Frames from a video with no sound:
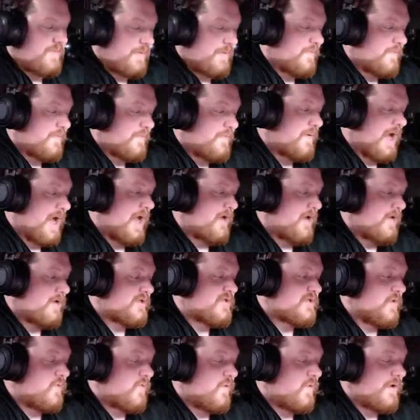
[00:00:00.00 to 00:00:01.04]
but I
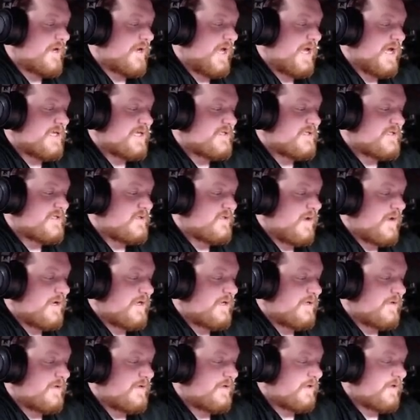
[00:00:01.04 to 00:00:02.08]
also want it as the
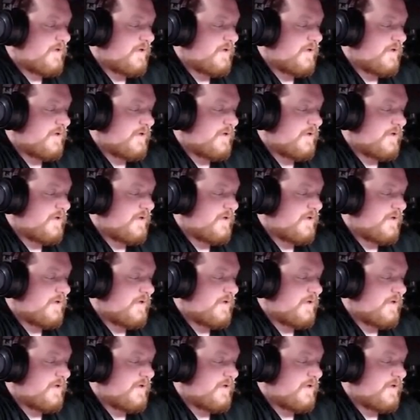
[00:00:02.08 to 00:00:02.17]
regular.